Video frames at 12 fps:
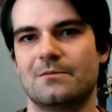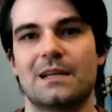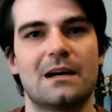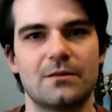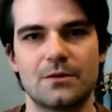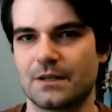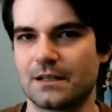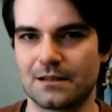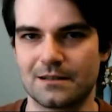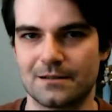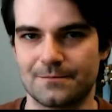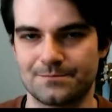downloading
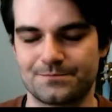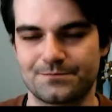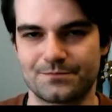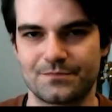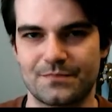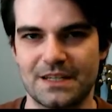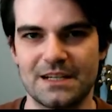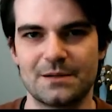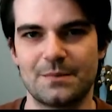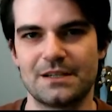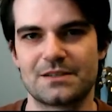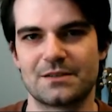a database